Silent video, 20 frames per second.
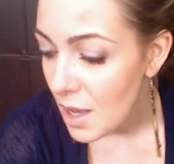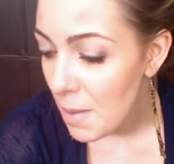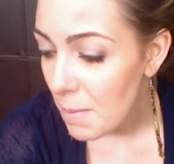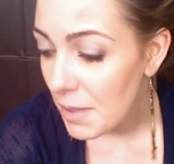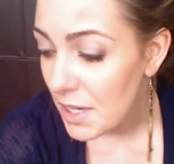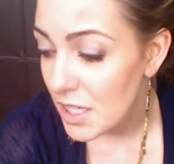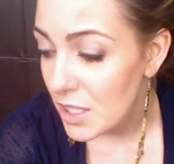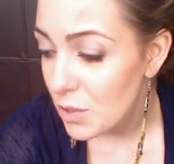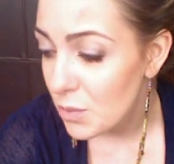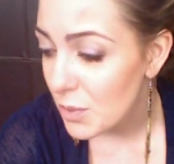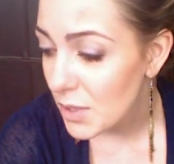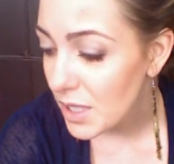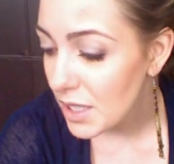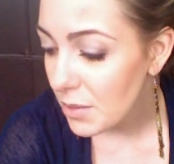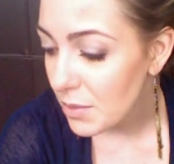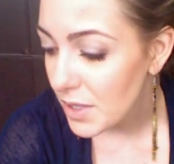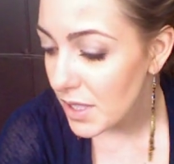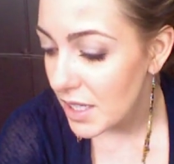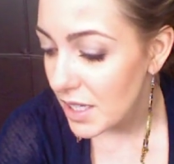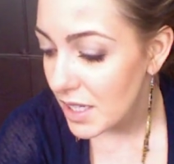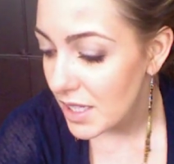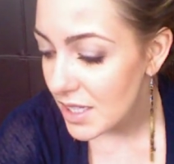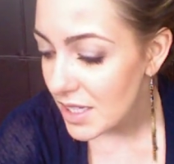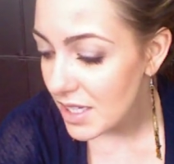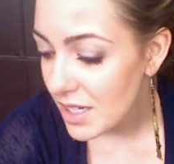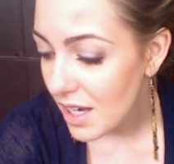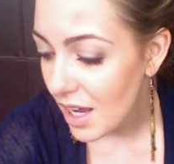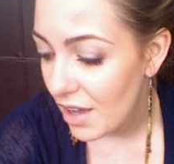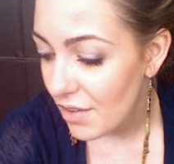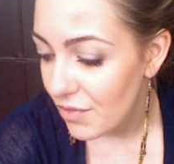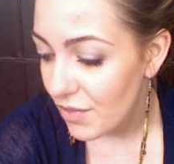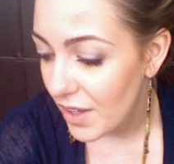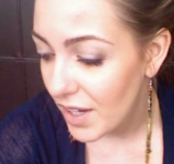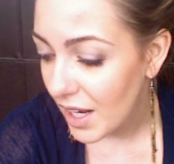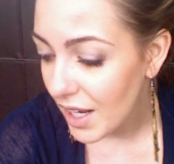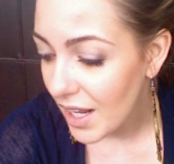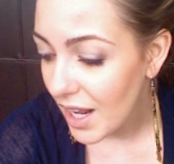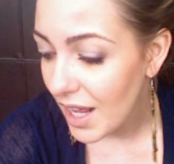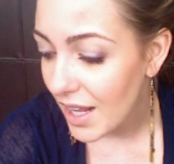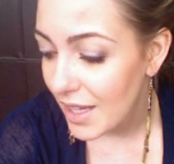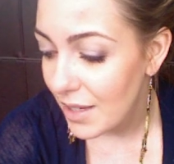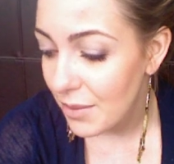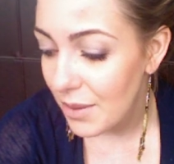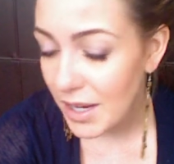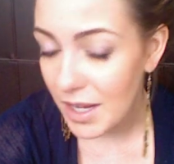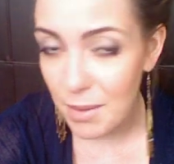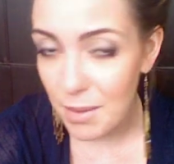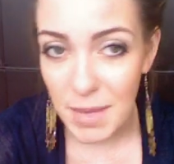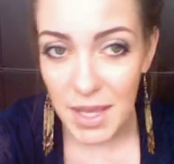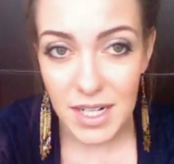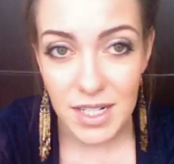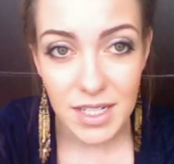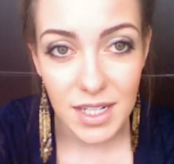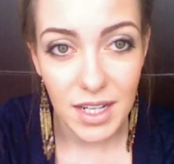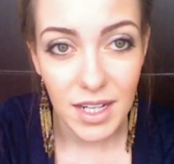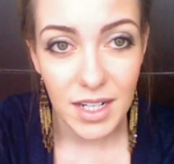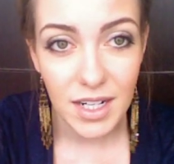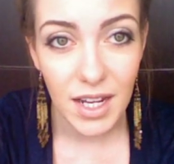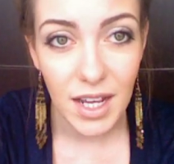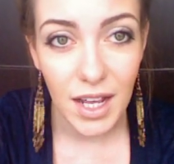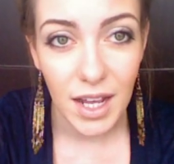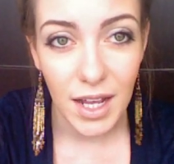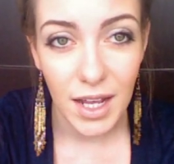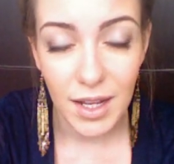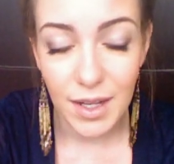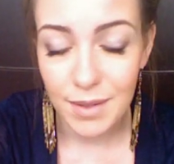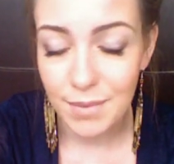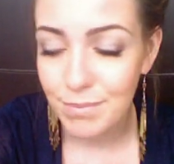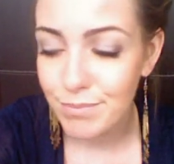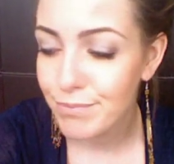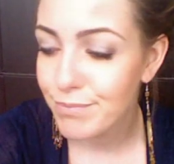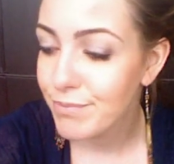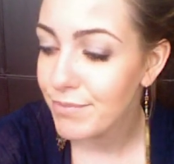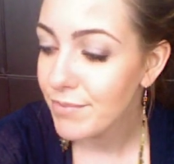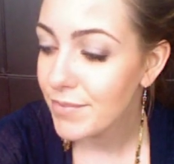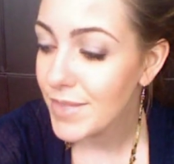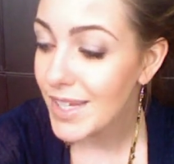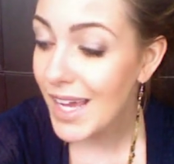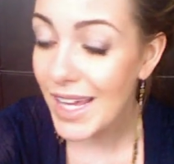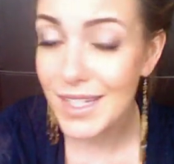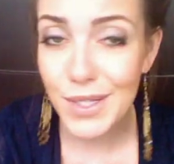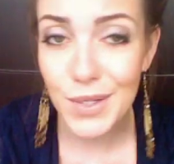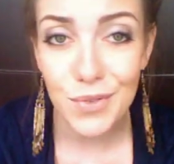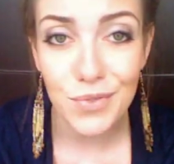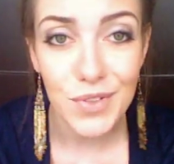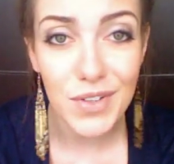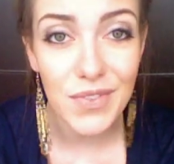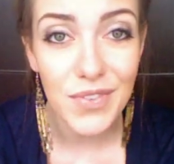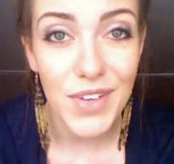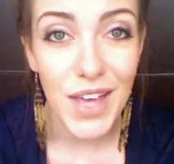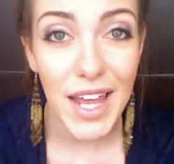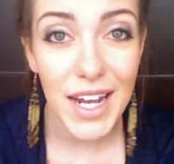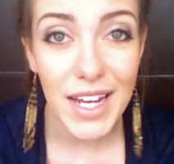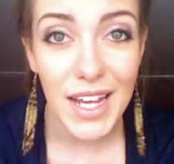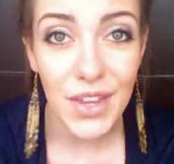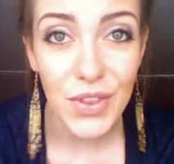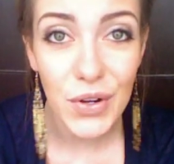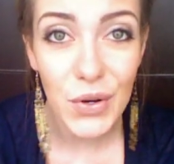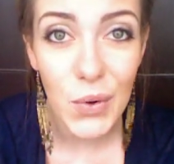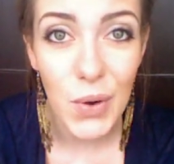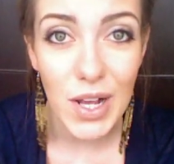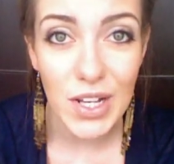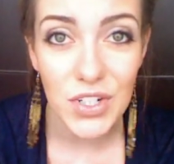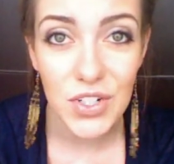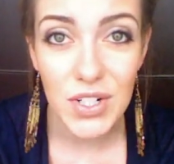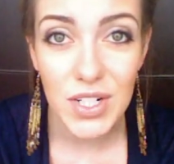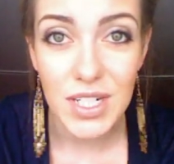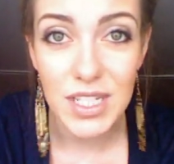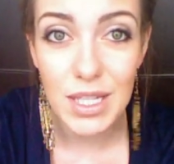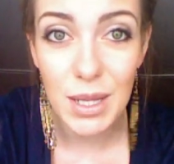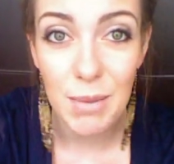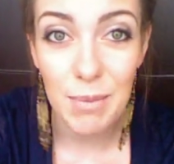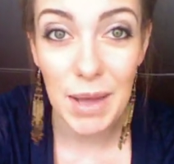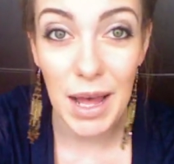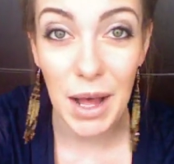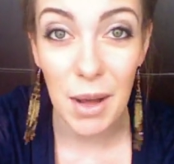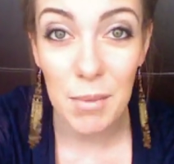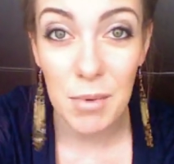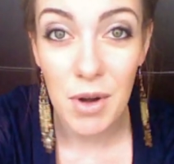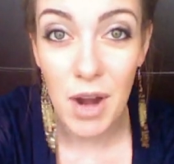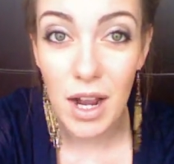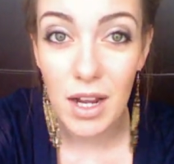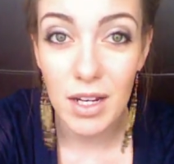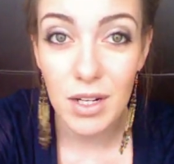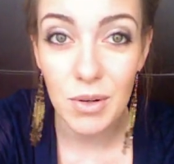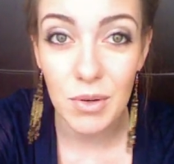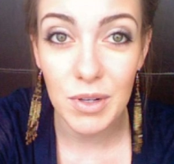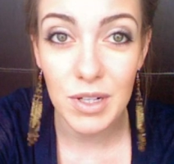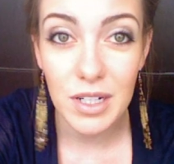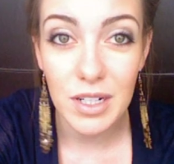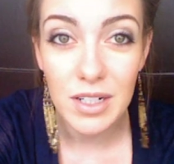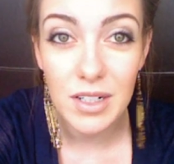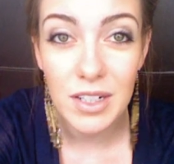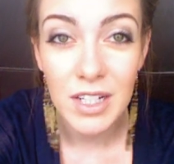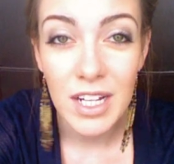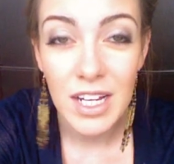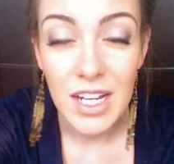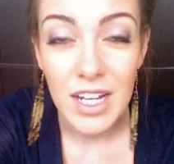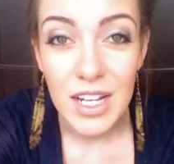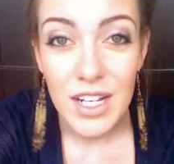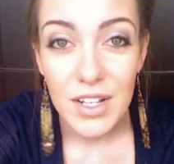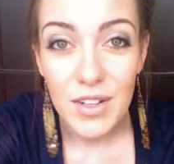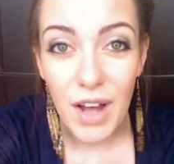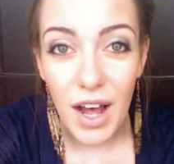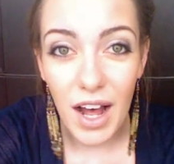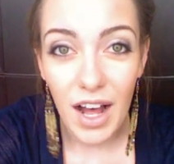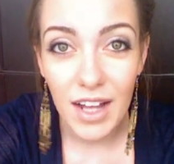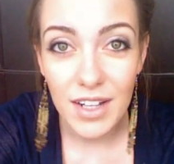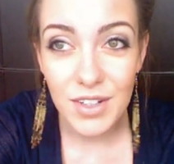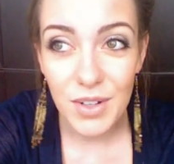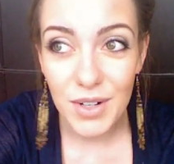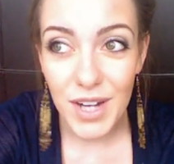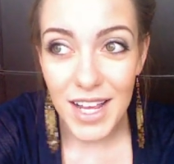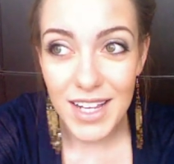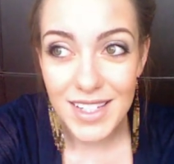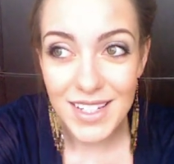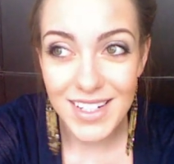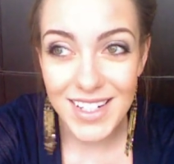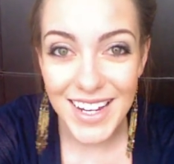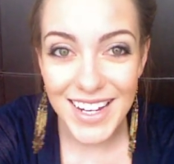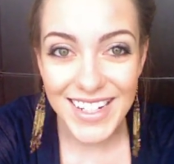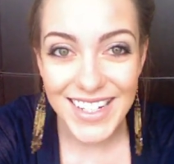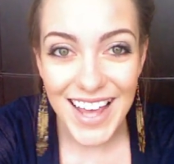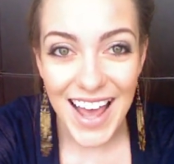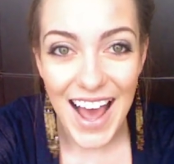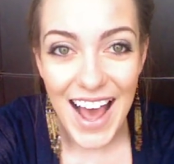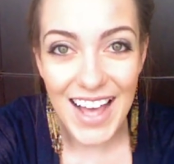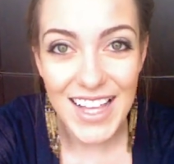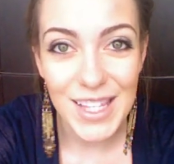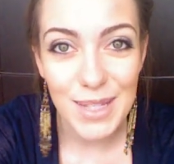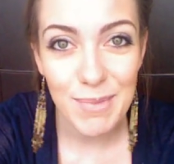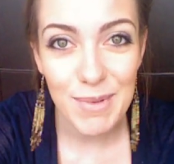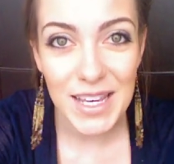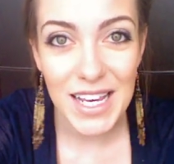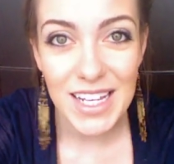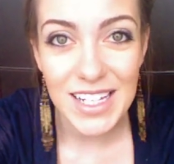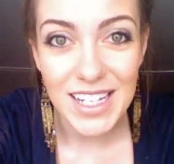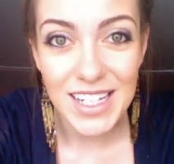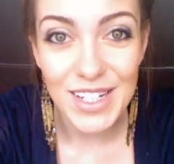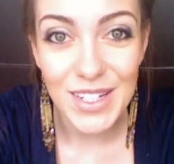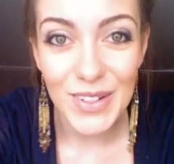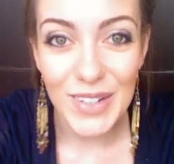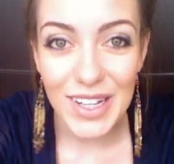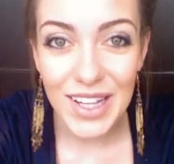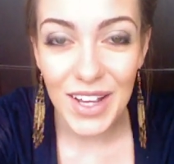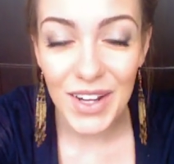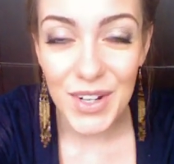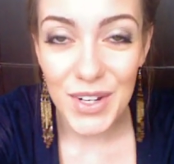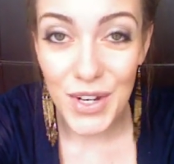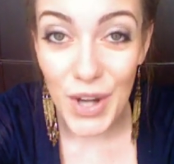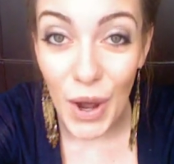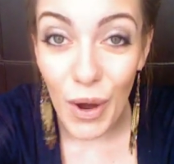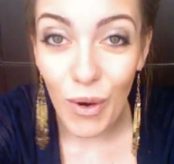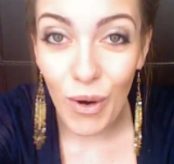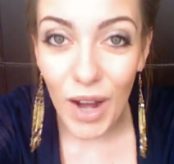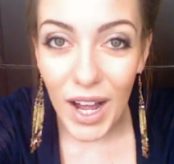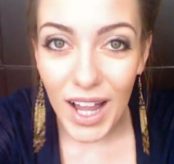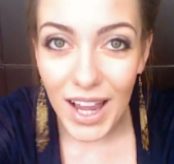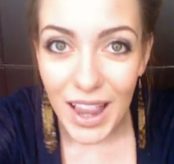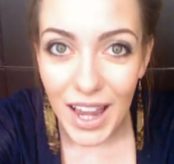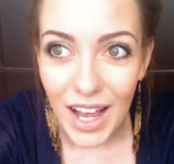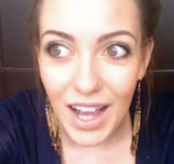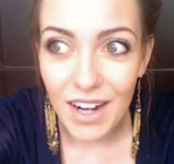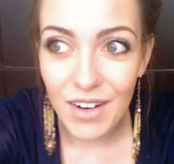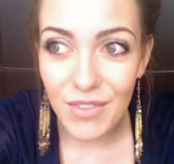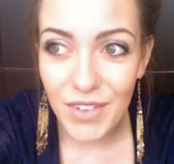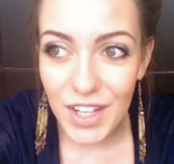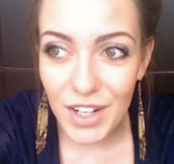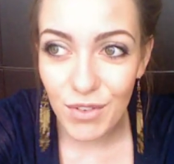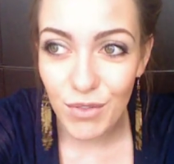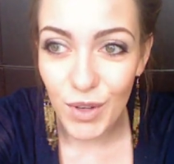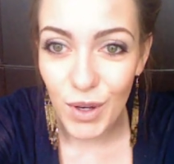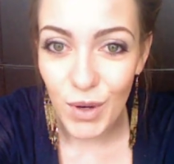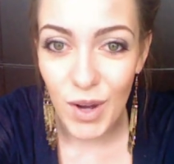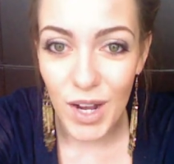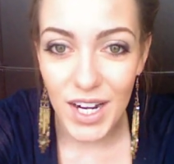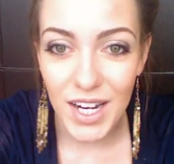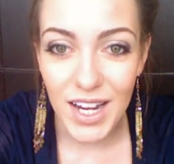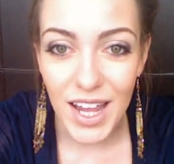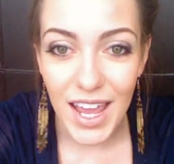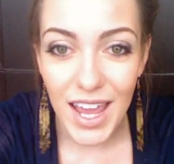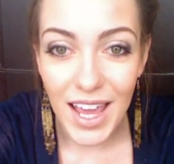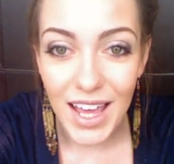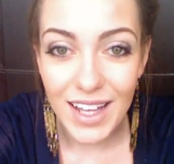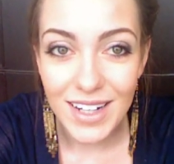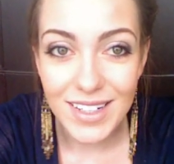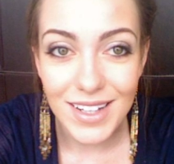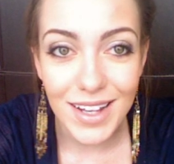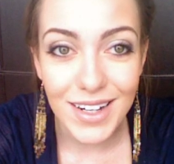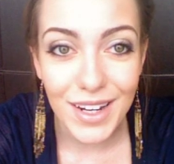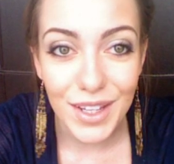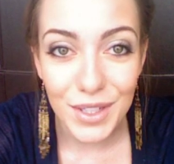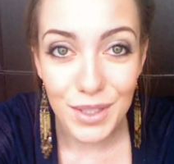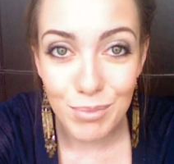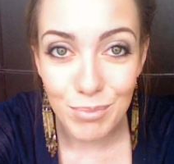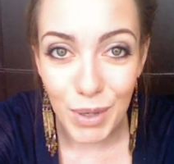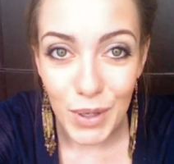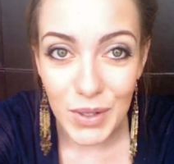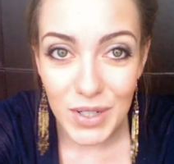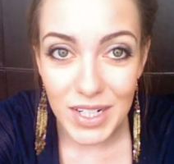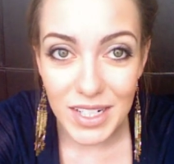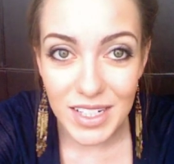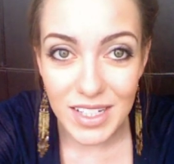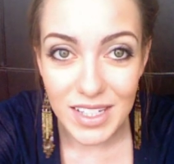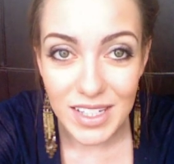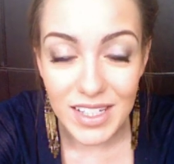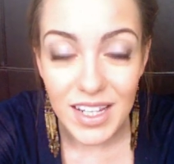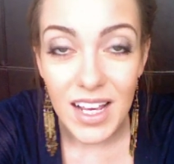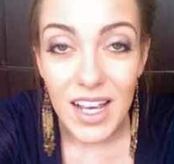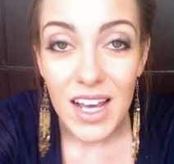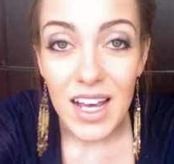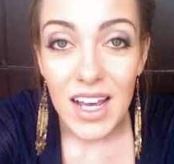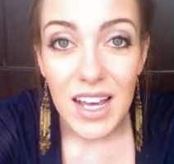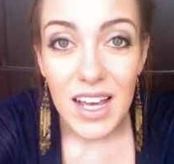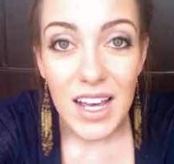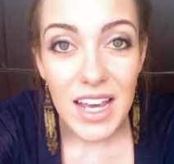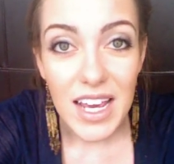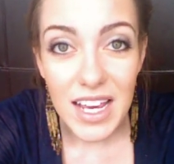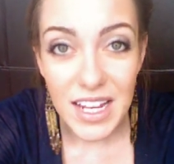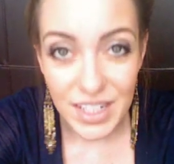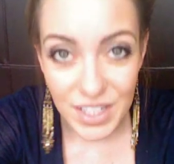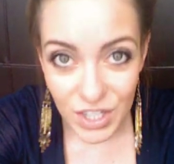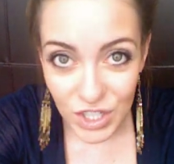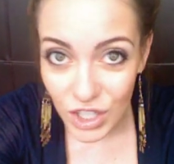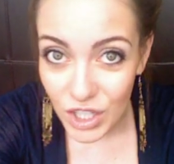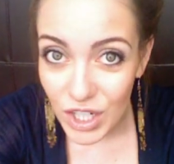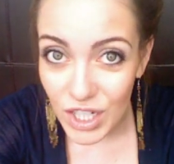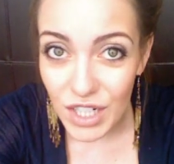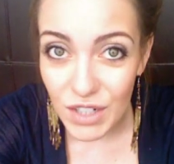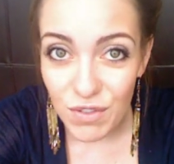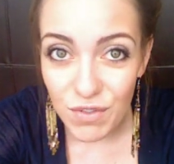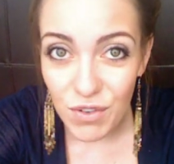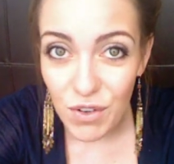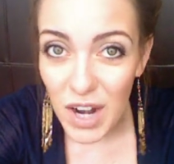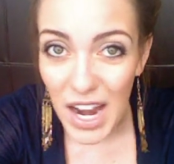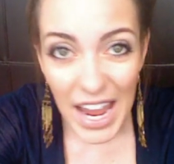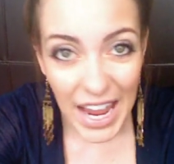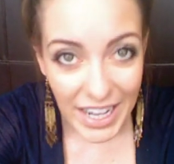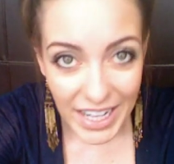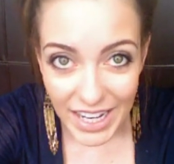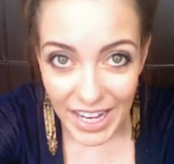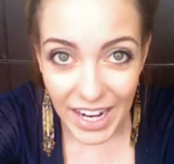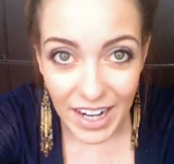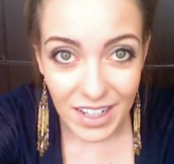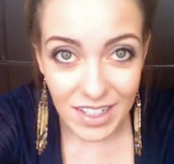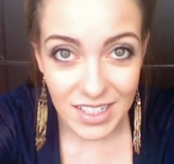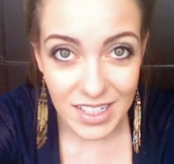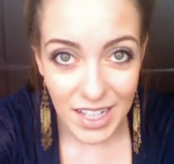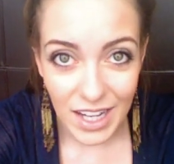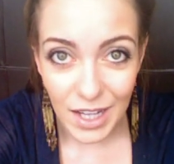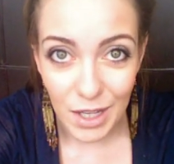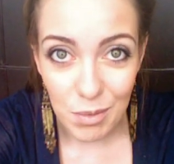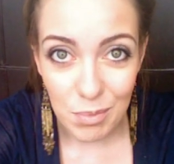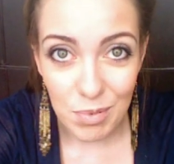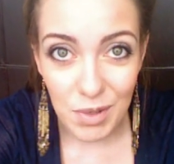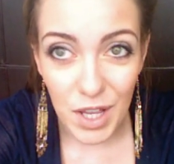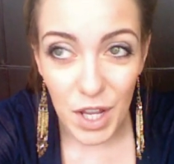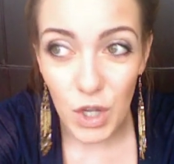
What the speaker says: But it's really, really good stuff, and I highly recommend it. Yeah, so if you have any other questions about Moroccan oil, don't hesitate to ask, because I do know a lot of info on it. And another bonus, it's good for any hair type.